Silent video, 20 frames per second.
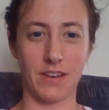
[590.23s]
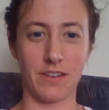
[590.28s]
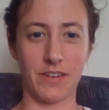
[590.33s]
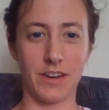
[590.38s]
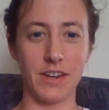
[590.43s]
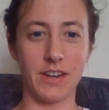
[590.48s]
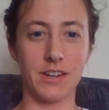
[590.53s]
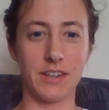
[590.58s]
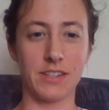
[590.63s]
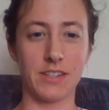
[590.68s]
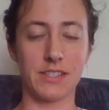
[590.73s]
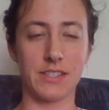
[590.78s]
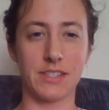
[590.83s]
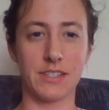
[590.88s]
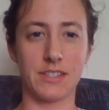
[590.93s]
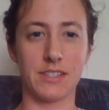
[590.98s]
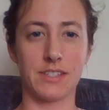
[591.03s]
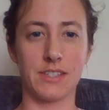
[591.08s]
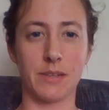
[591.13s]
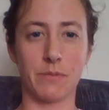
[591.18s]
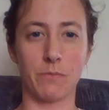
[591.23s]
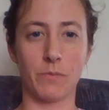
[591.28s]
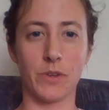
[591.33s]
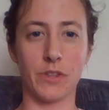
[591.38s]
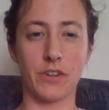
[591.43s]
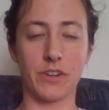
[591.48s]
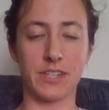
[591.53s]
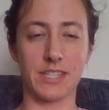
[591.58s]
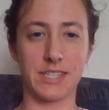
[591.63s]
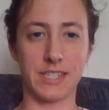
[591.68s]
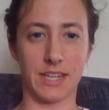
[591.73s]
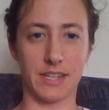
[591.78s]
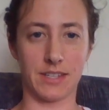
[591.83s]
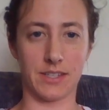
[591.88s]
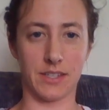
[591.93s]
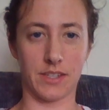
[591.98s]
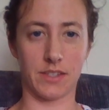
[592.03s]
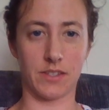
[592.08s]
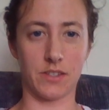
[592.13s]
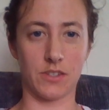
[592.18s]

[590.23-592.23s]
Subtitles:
Right? With our senses.